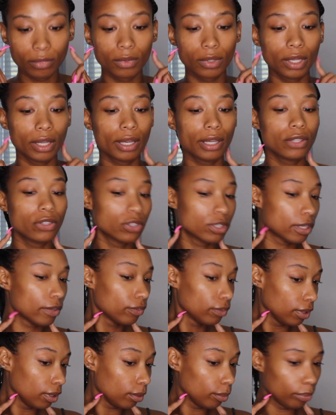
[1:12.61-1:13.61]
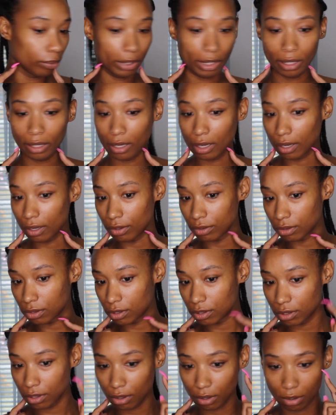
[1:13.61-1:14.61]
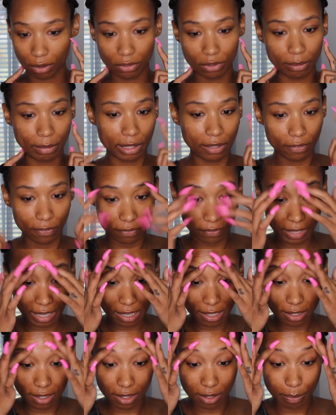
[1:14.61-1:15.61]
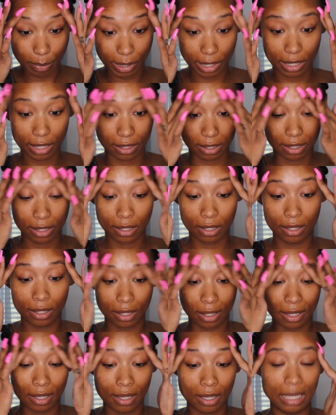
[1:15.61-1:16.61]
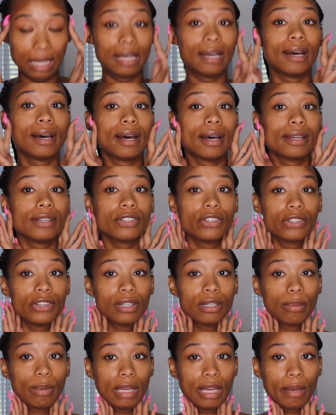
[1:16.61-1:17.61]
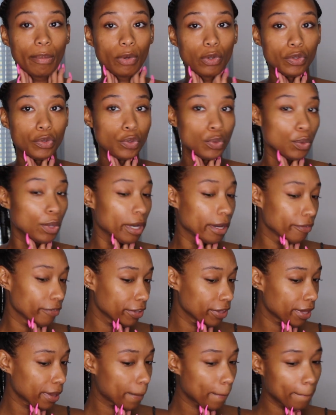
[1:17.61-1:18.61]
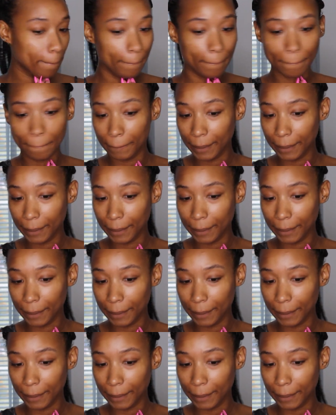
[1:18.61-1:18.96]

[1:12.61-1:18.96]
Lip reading: Like, I just have little breakouts over my face, but I should be able to cover them.